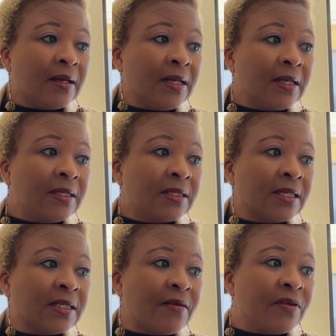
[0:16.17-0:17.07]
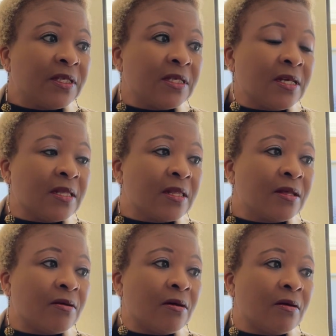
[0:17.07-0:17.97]
It is the 17th
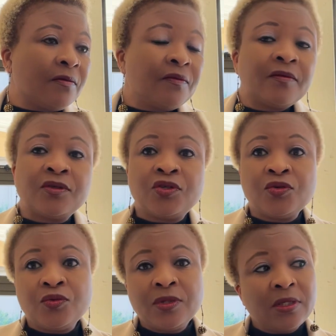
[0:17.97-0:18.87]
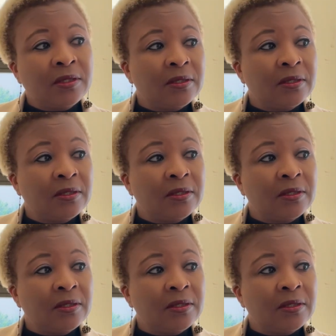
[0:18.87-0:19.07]
of June